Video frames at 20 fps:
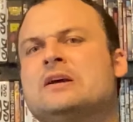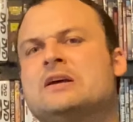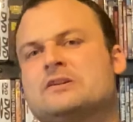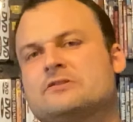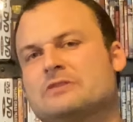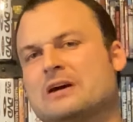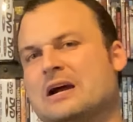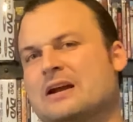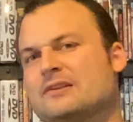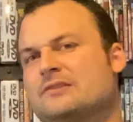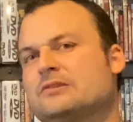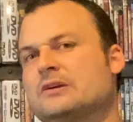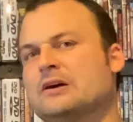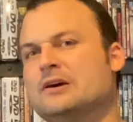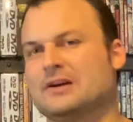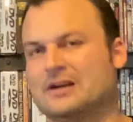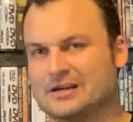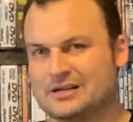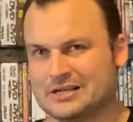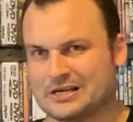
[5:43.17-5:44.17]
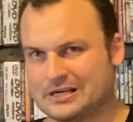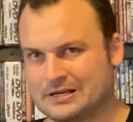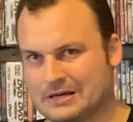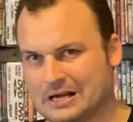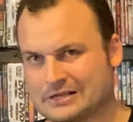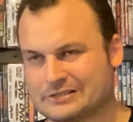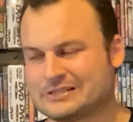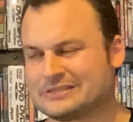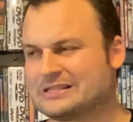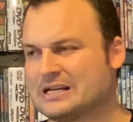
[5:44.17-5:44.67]
trying to,
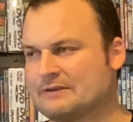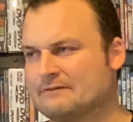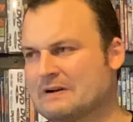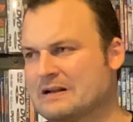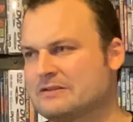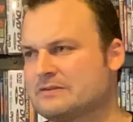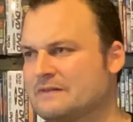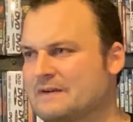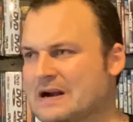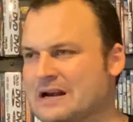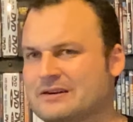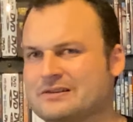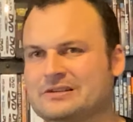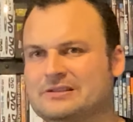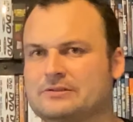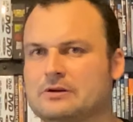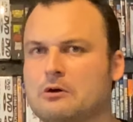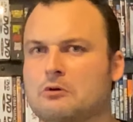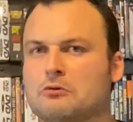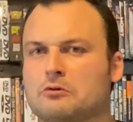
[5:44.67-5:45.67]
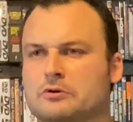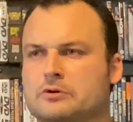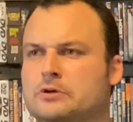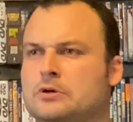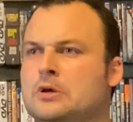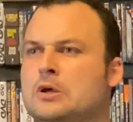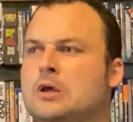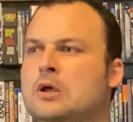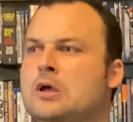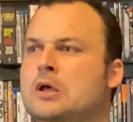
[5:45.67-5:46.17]
as I say, resurrect his old
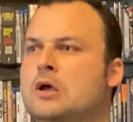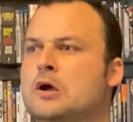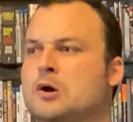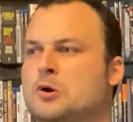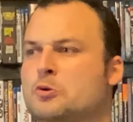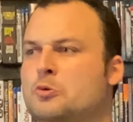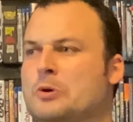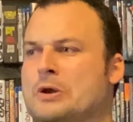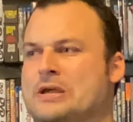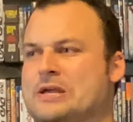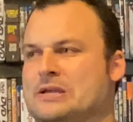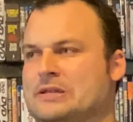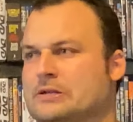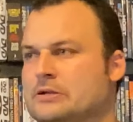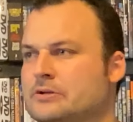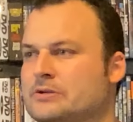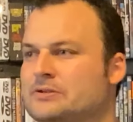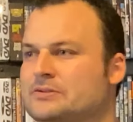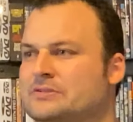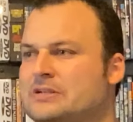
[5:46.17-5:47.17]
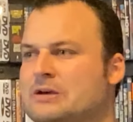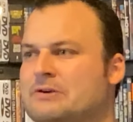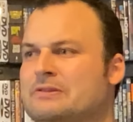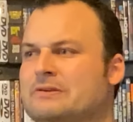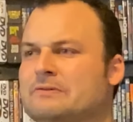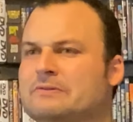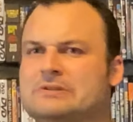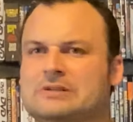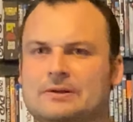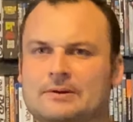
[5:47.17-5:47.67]
queen. So
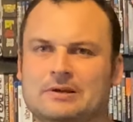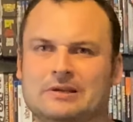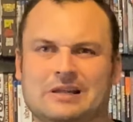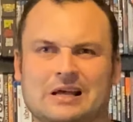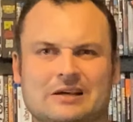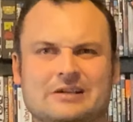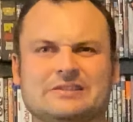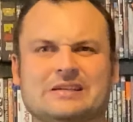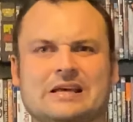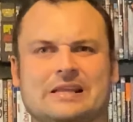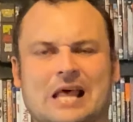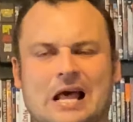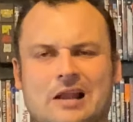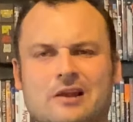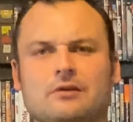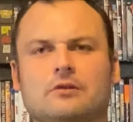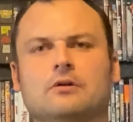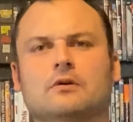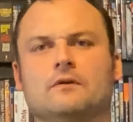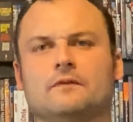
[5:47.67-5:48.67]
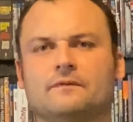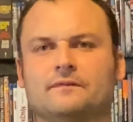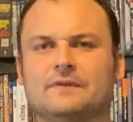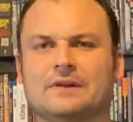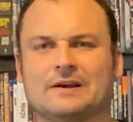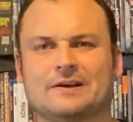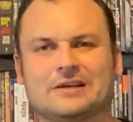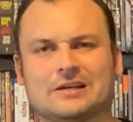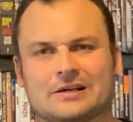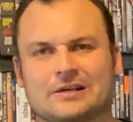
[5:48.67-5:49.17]
there was a, like I say, that love,
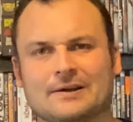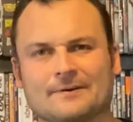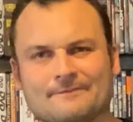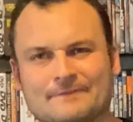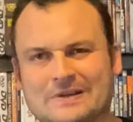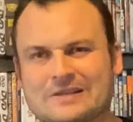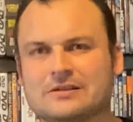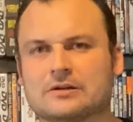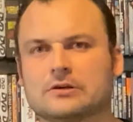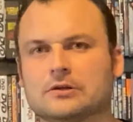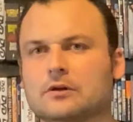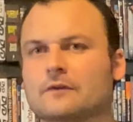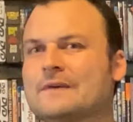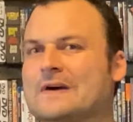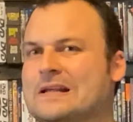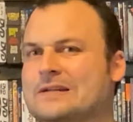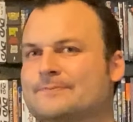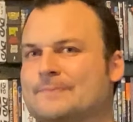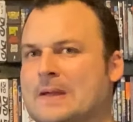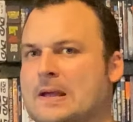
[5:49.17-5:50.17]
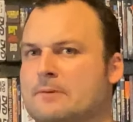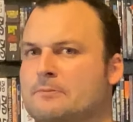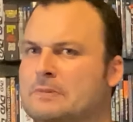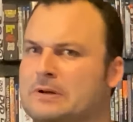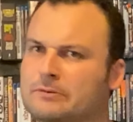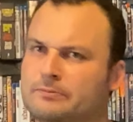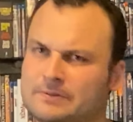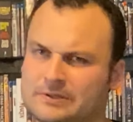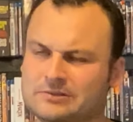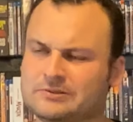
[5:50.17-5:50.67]
like committed love aspect,
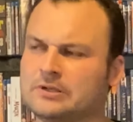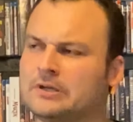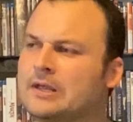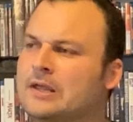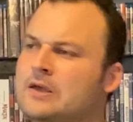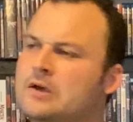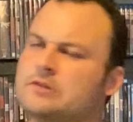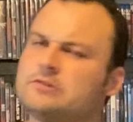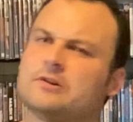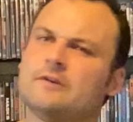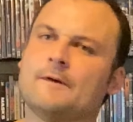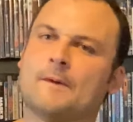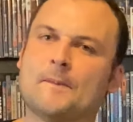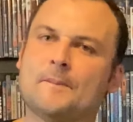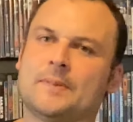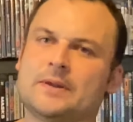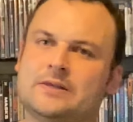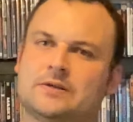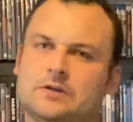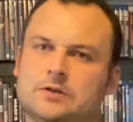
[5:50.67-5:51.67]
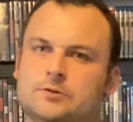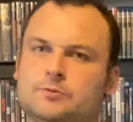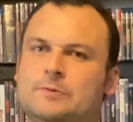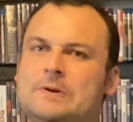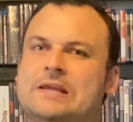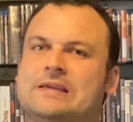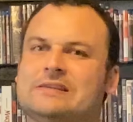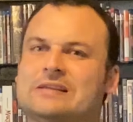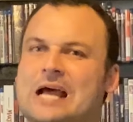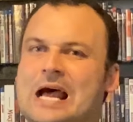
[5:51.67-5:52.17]
which was sort of a
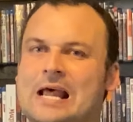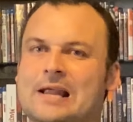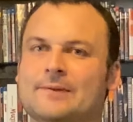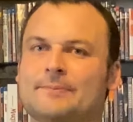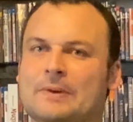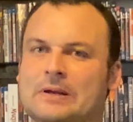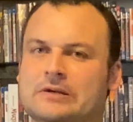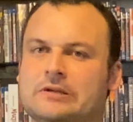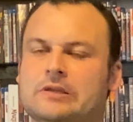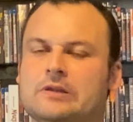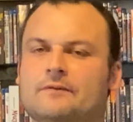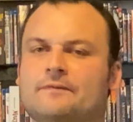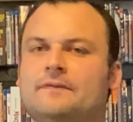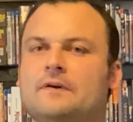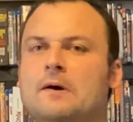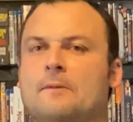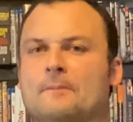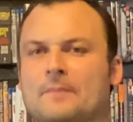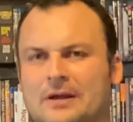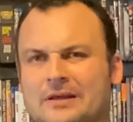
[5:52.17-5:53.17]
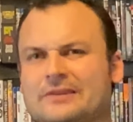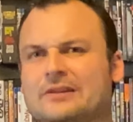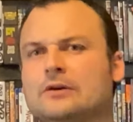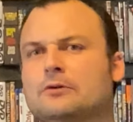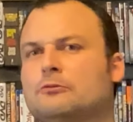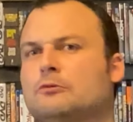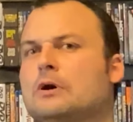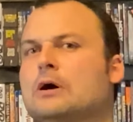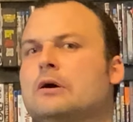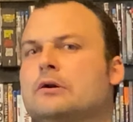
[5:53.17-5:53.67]
bittersweet aspect to the film, but I think
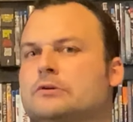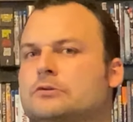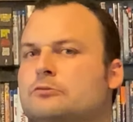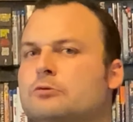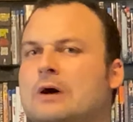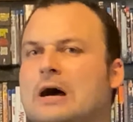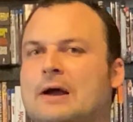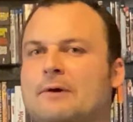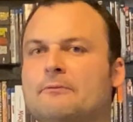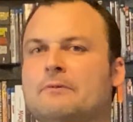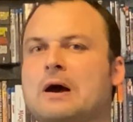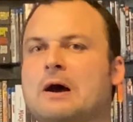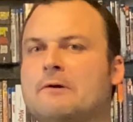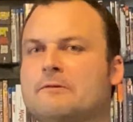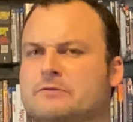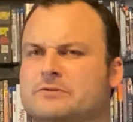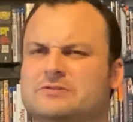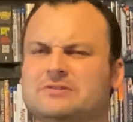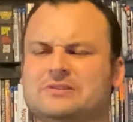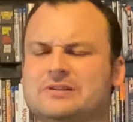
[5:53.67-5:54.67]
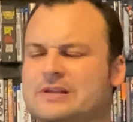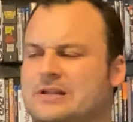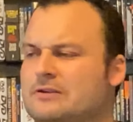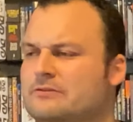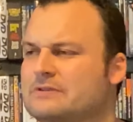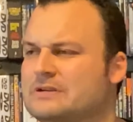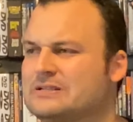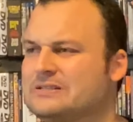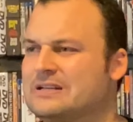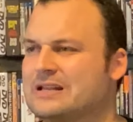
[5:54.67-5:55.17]
worked quite well. It was just an
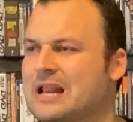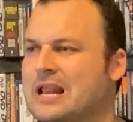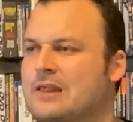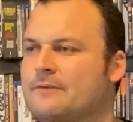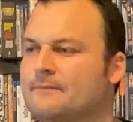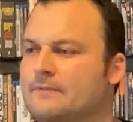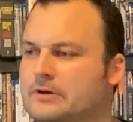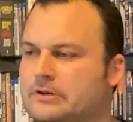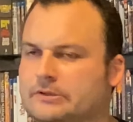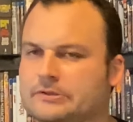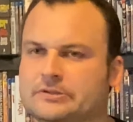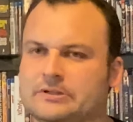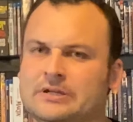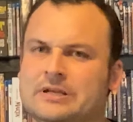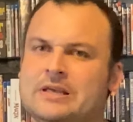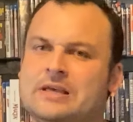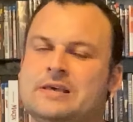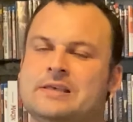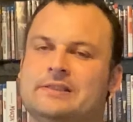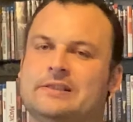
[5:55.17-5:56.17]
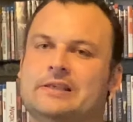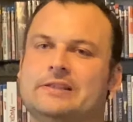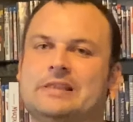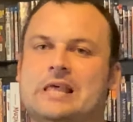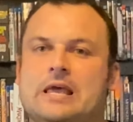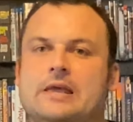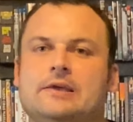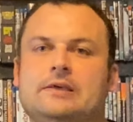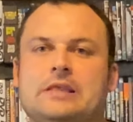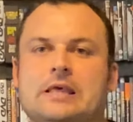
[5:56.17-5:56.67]
interesting element that
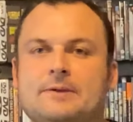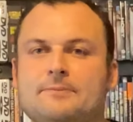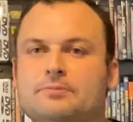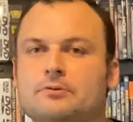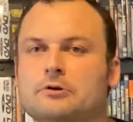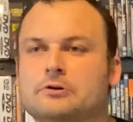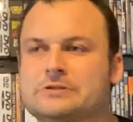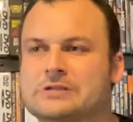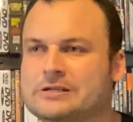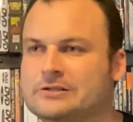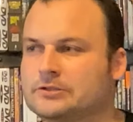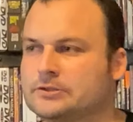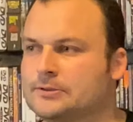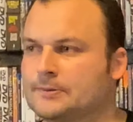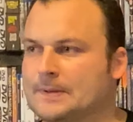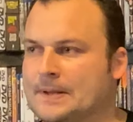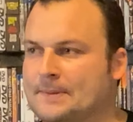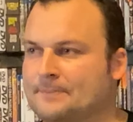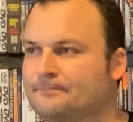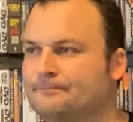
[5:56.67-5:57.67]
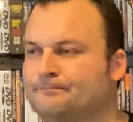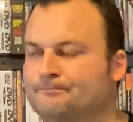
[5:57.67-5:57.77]
they they brought into it.